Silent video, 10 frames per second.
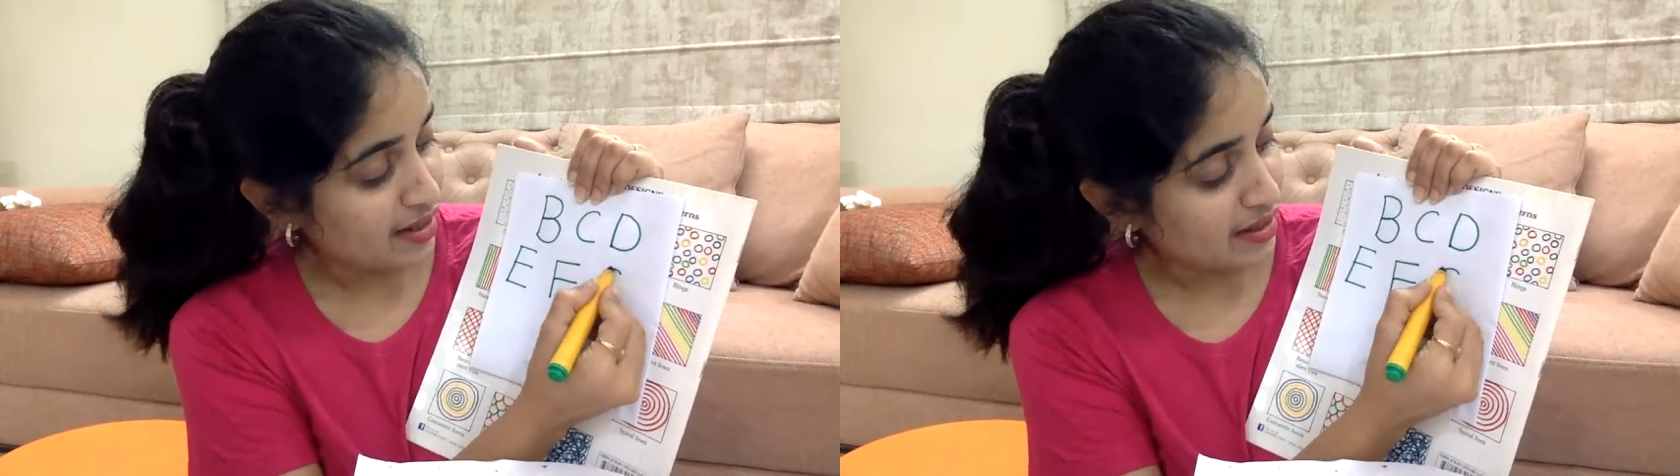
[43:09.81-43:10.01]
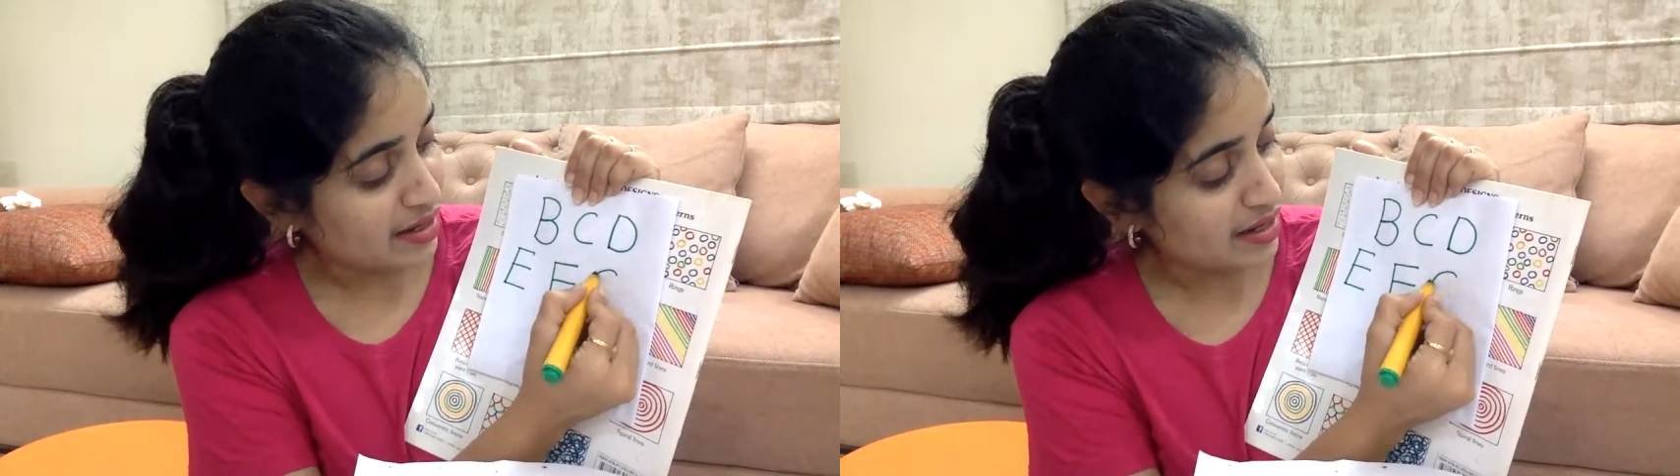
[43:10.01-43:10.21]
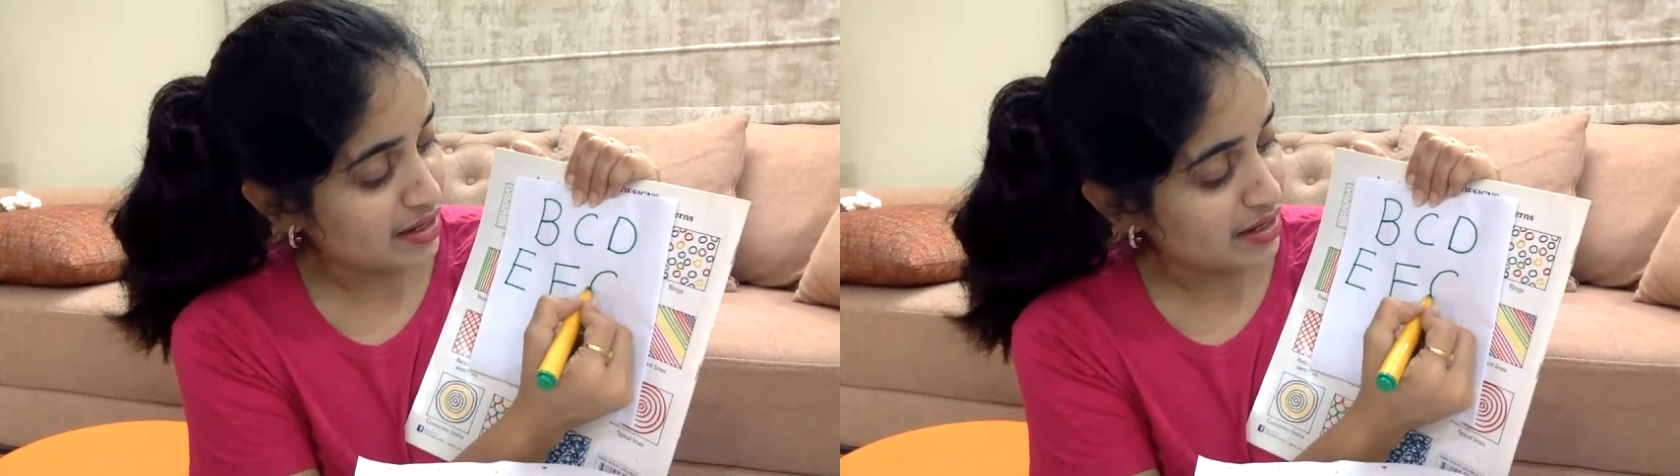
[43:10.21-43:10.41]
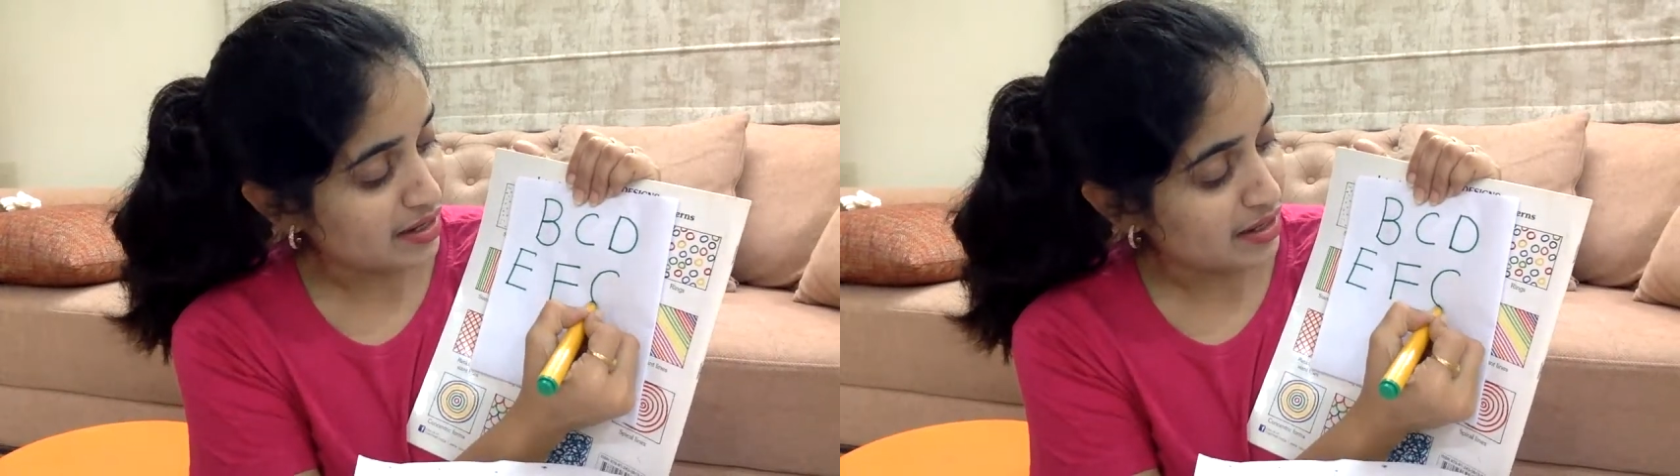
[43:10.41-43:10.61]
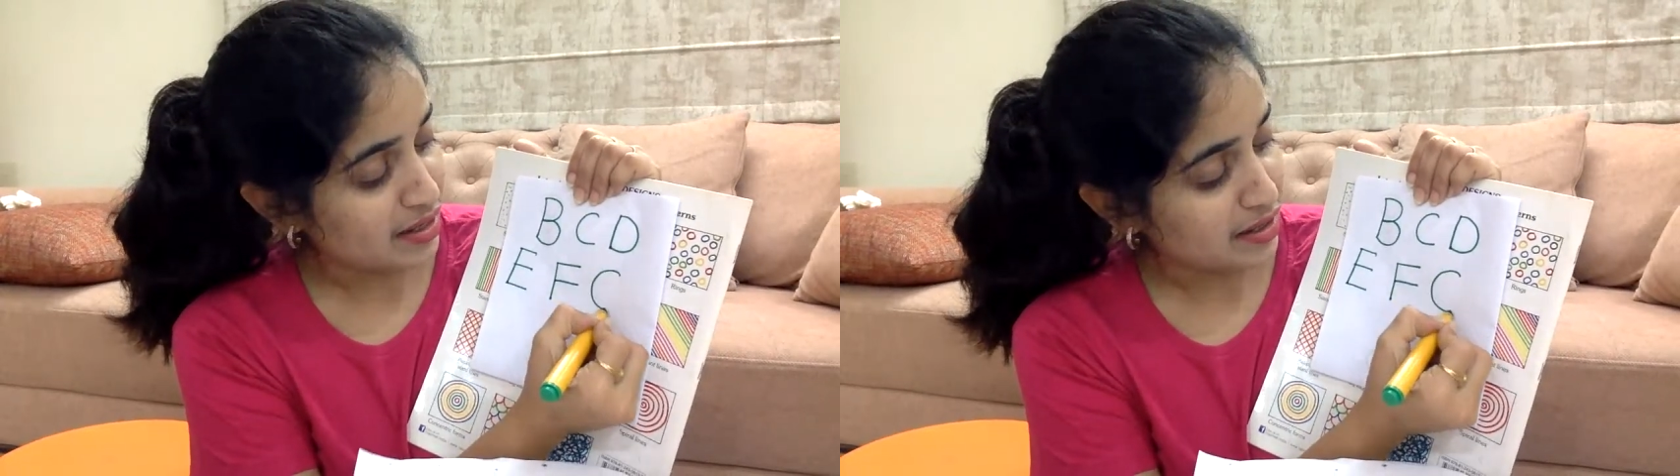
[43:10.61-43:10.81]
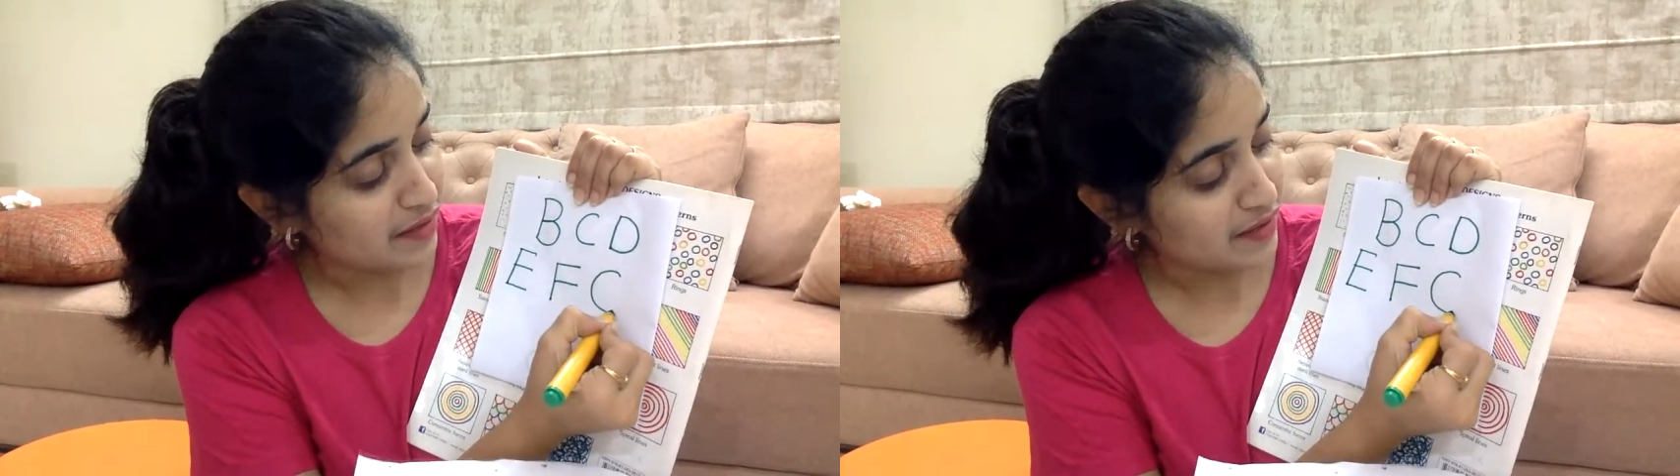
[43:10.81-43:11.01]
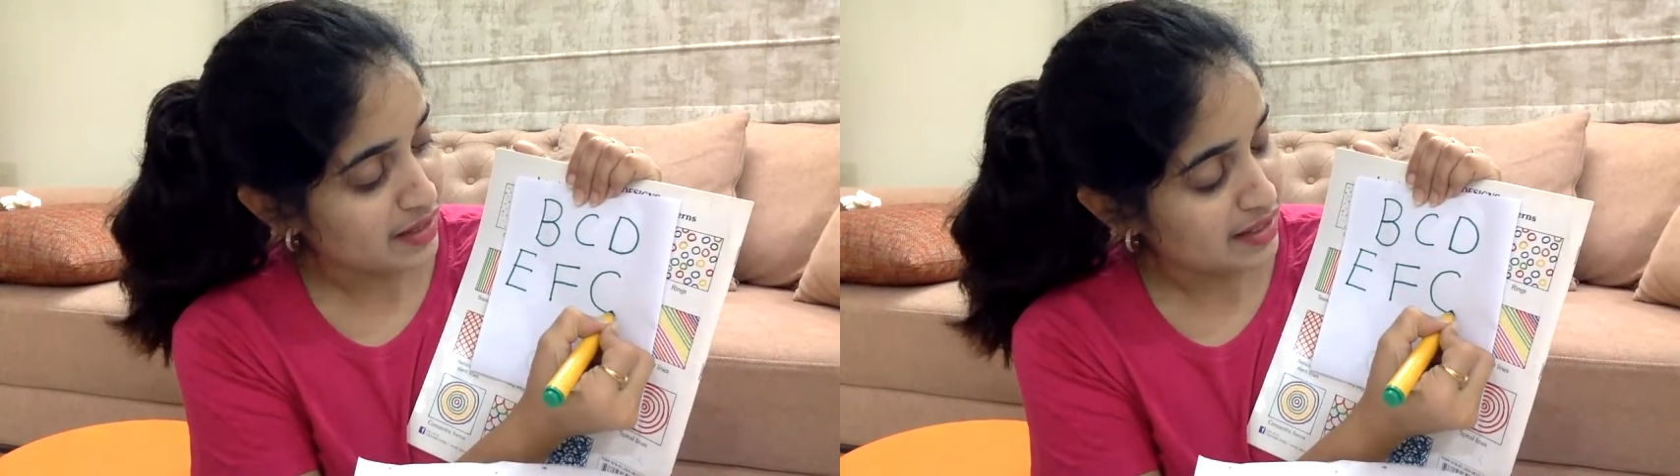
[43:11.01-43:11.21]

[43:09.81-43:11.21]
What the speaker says: Curve,